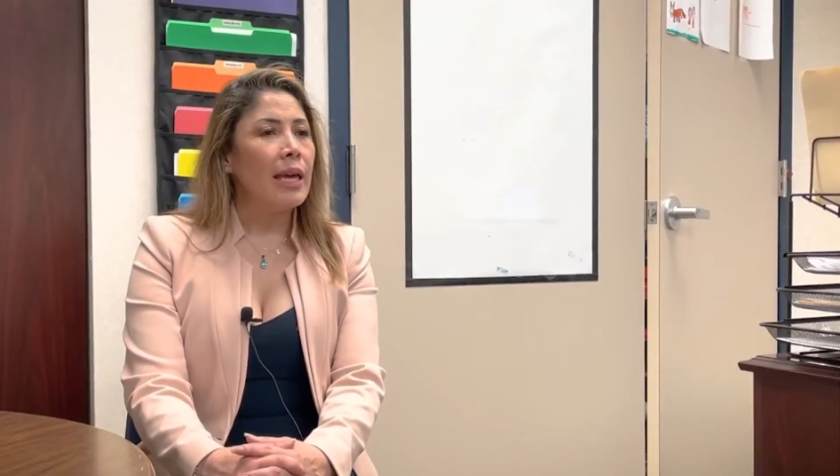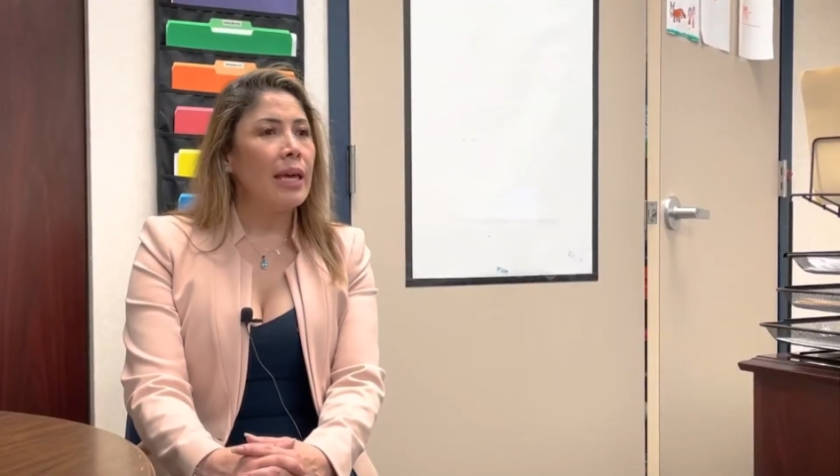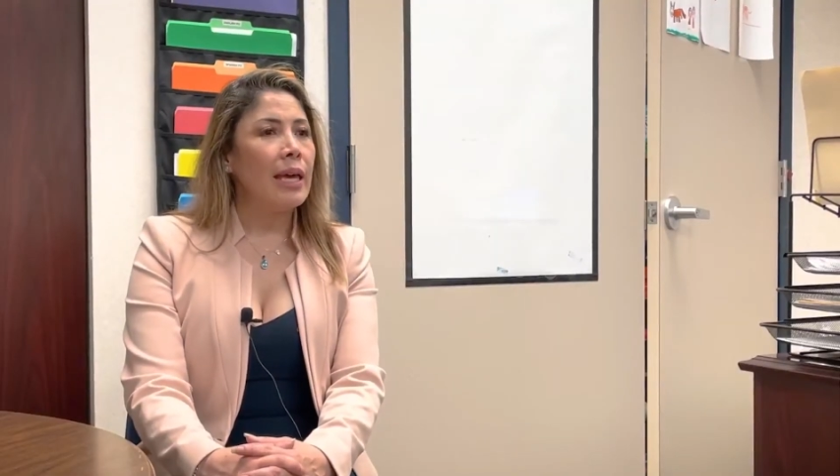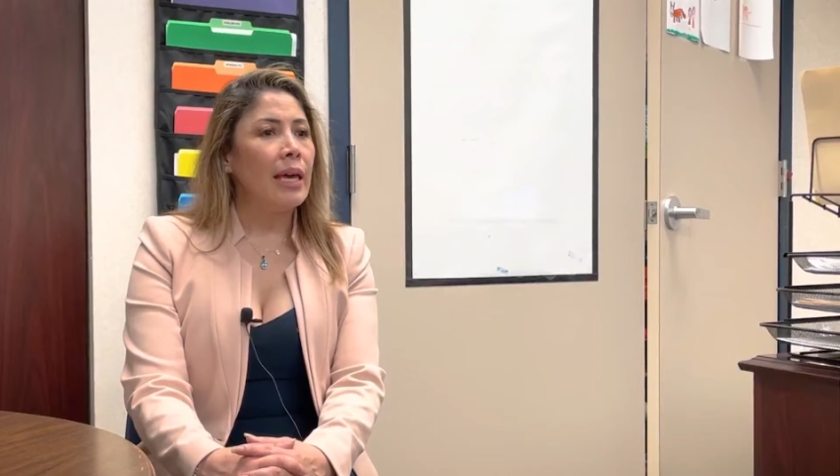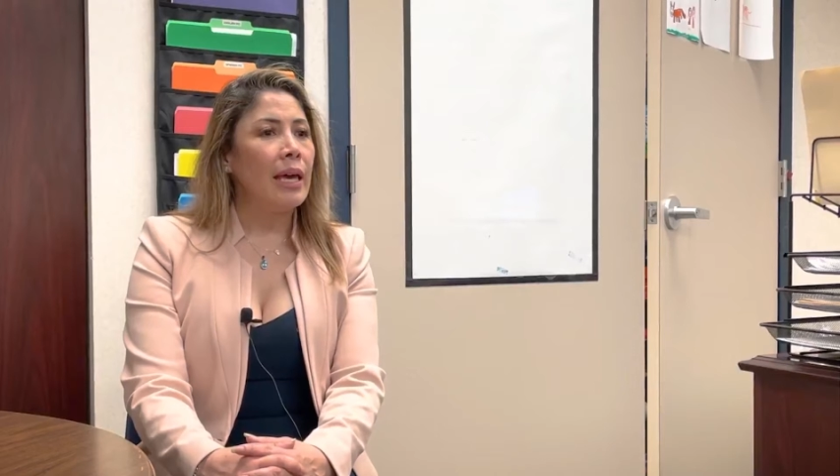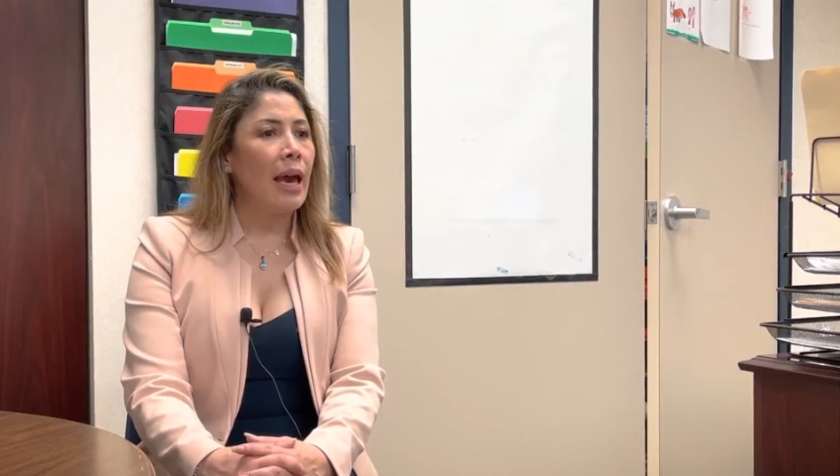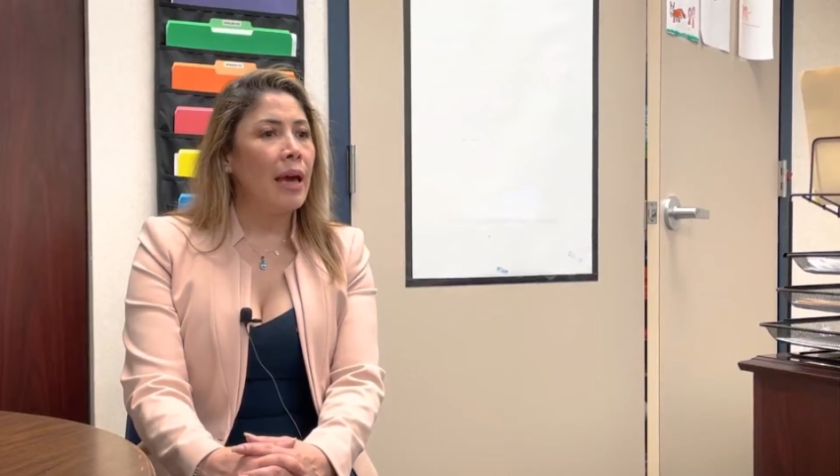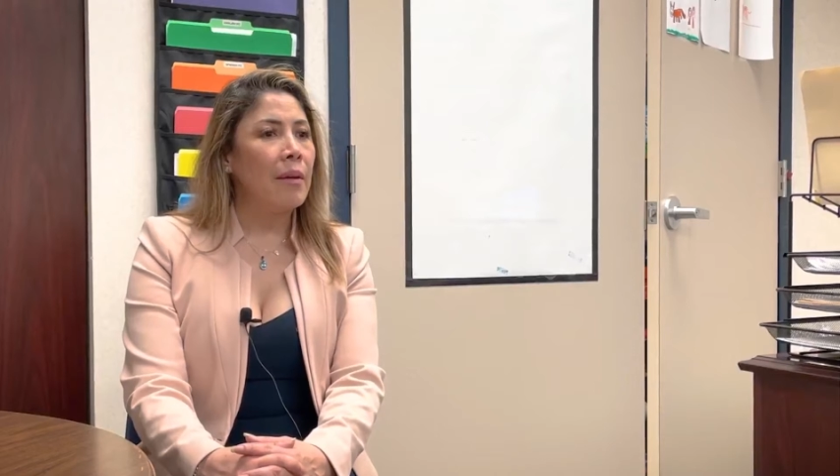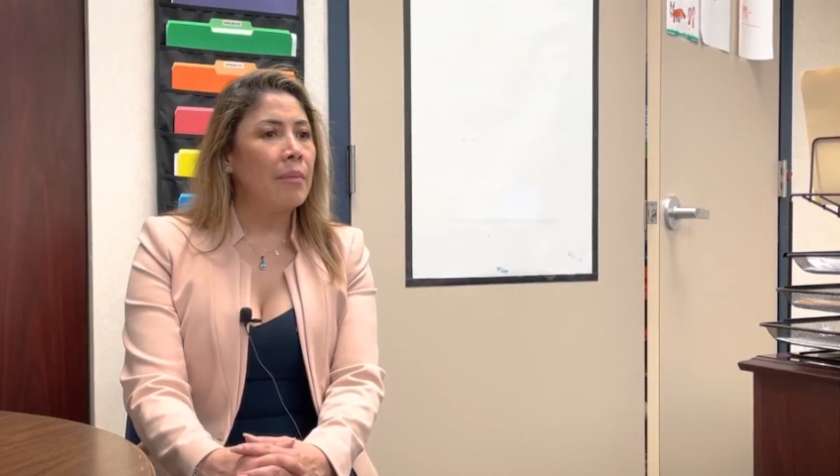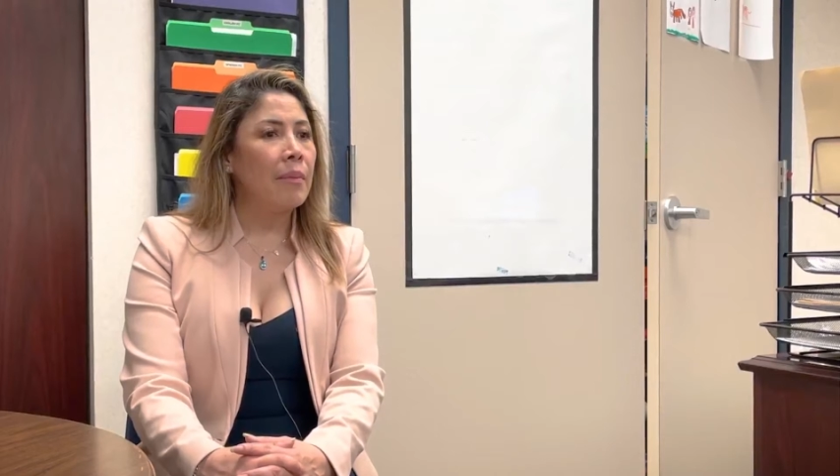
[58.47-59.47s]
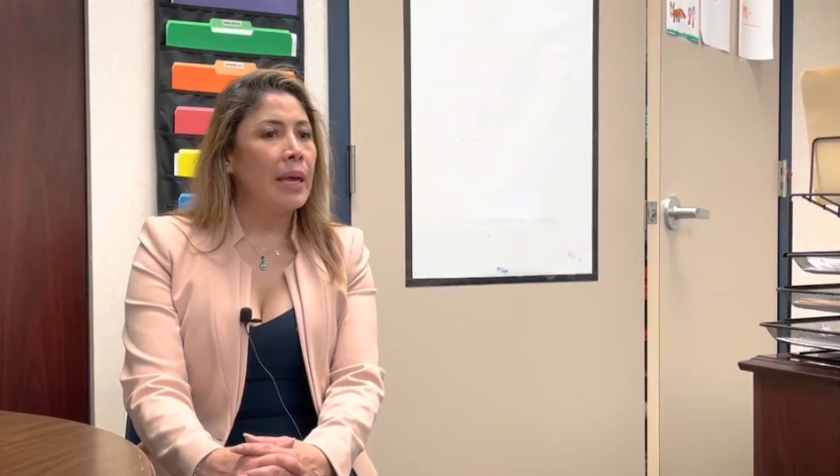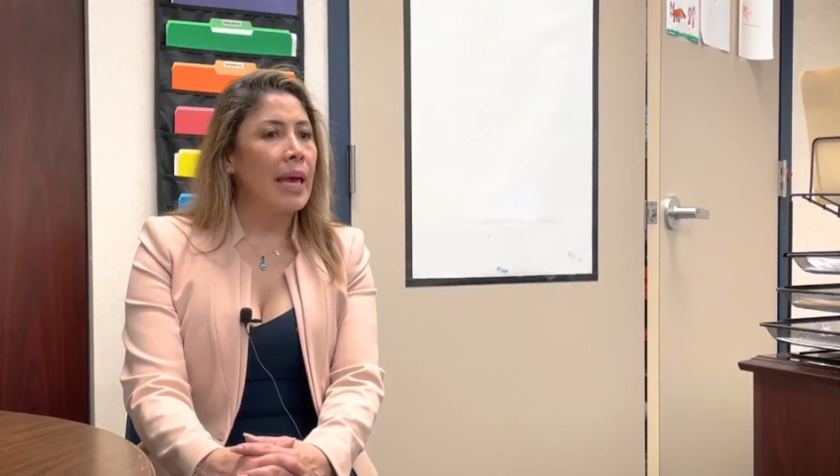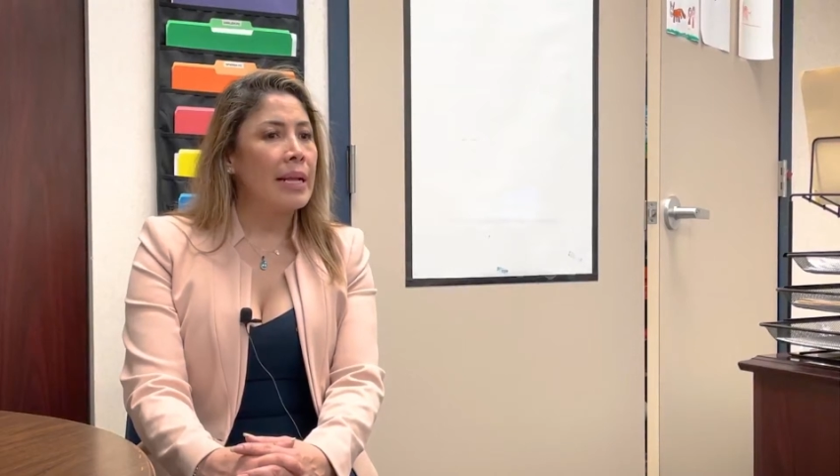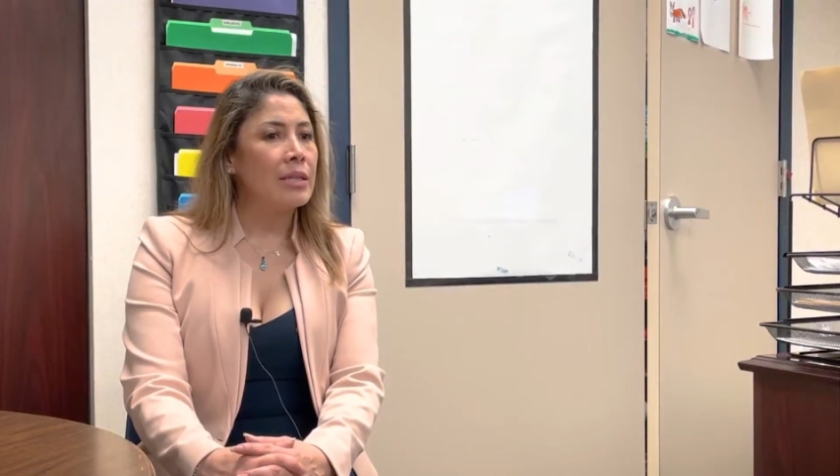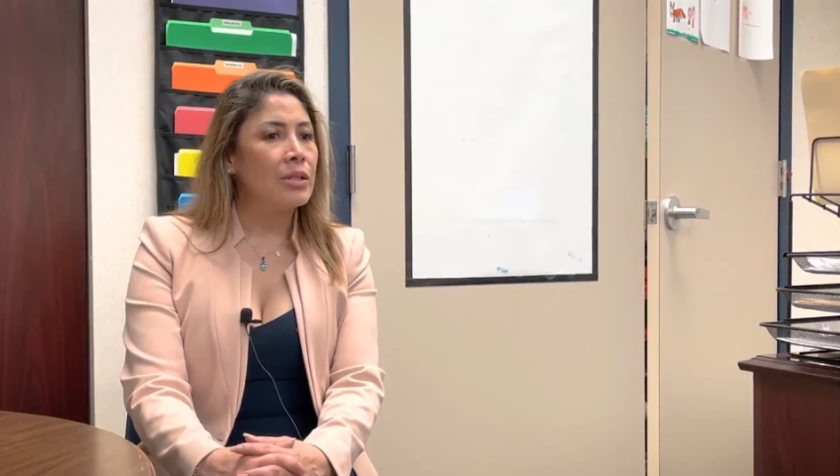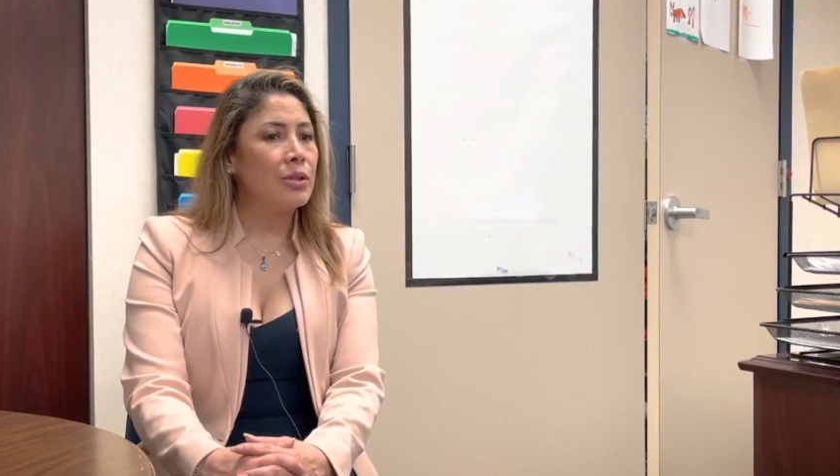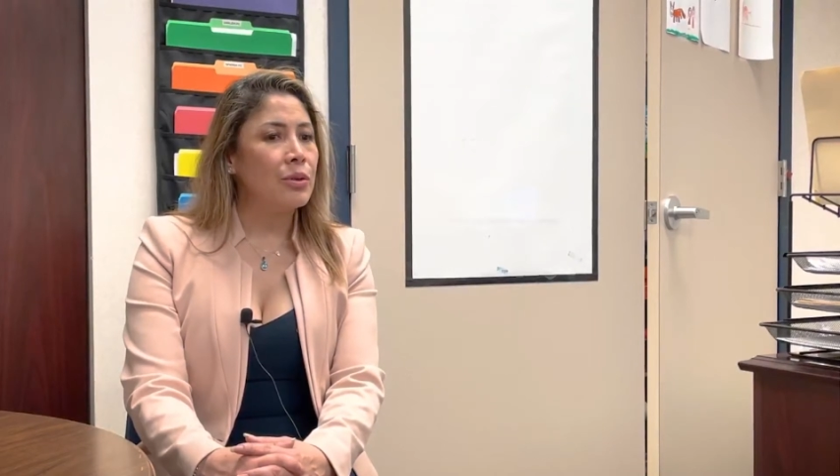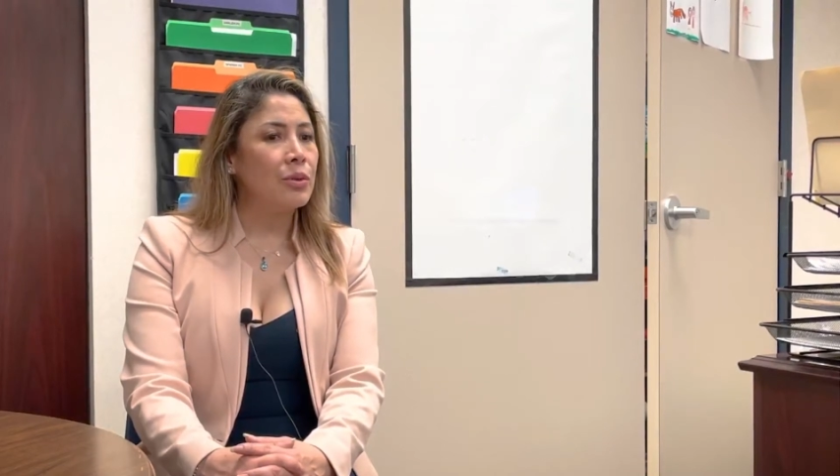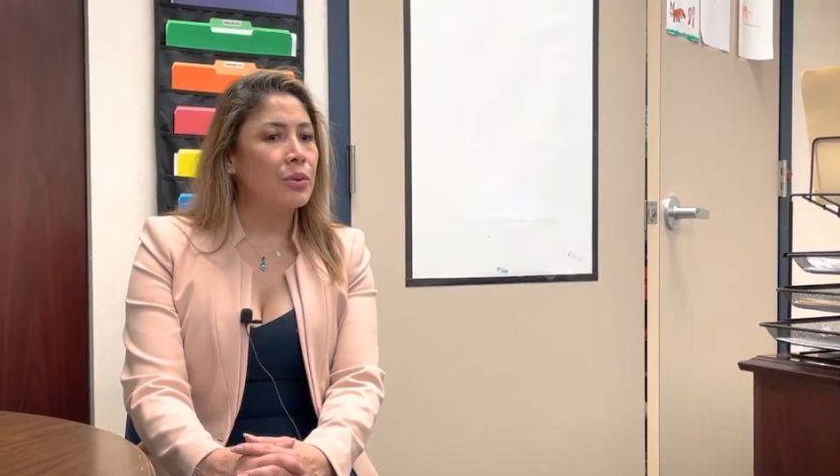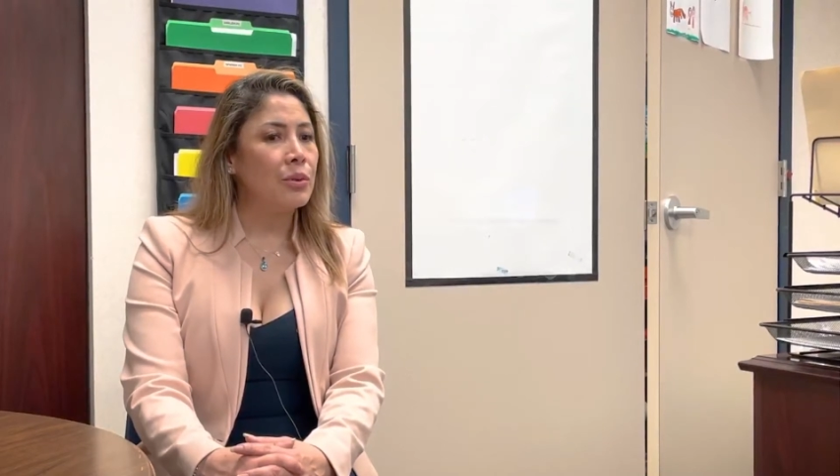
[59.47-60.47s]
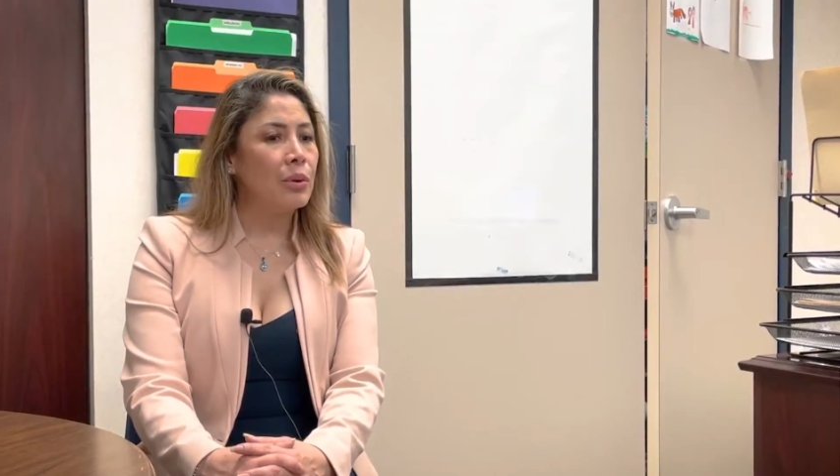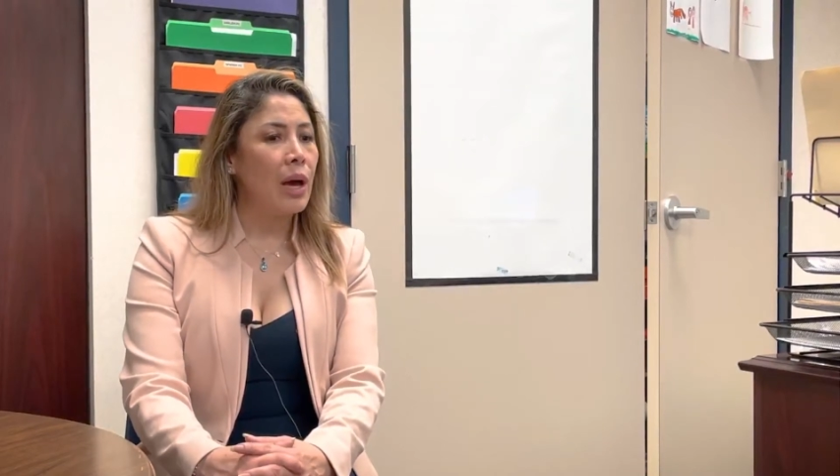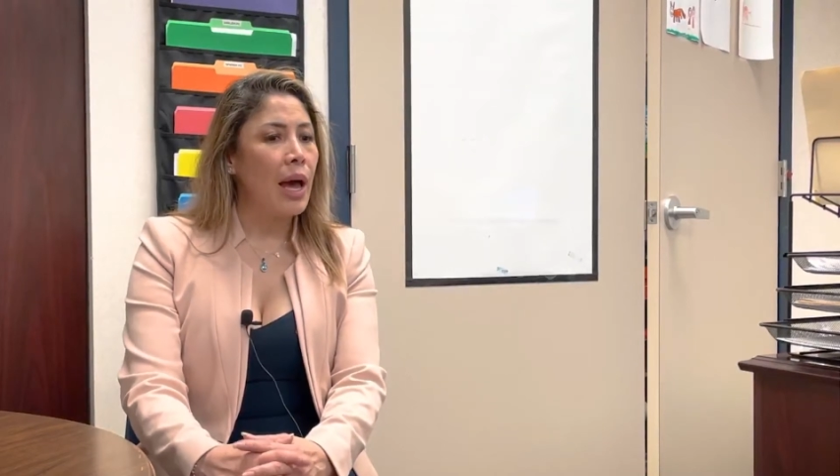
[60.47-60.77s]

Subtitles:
He gets to